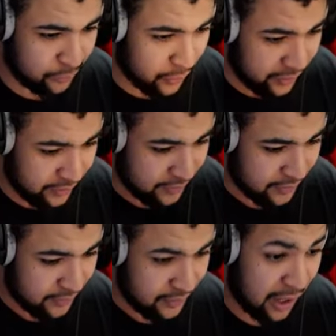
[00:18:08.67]
one.
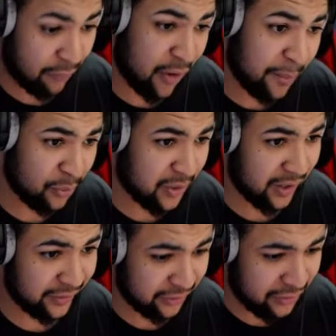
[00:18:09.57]
A Rumble
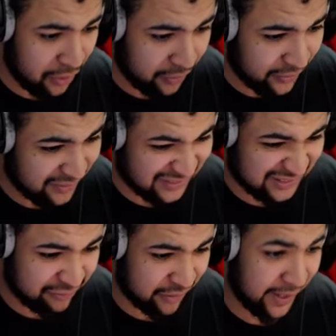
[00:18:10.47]
card, so it's not
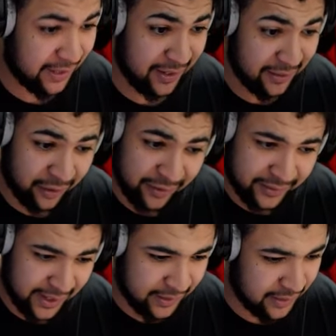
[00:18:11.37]
great. It is
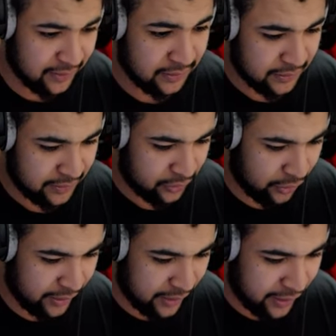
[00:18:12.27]
Undertaker. Got
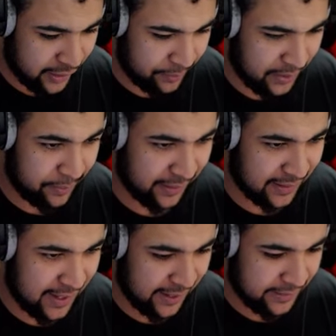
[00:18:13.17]
another R D P pick
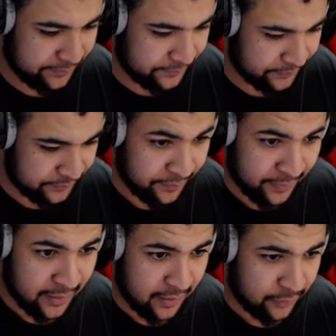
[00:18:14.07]
there.
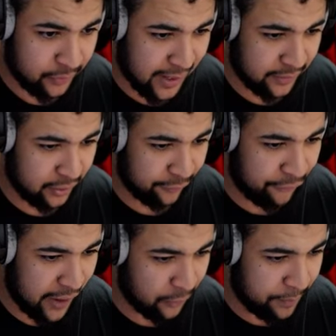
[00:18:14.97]
So we get into the
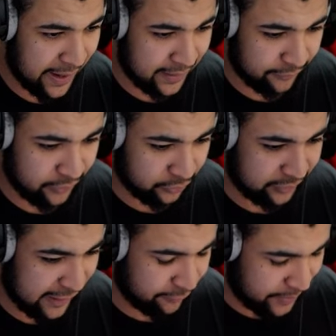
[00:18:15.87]
final pack of your
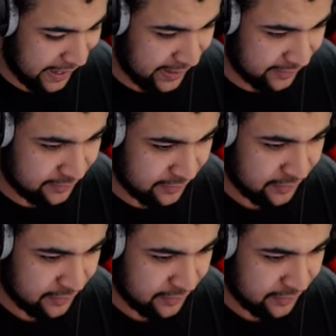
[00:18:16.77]
saved packs.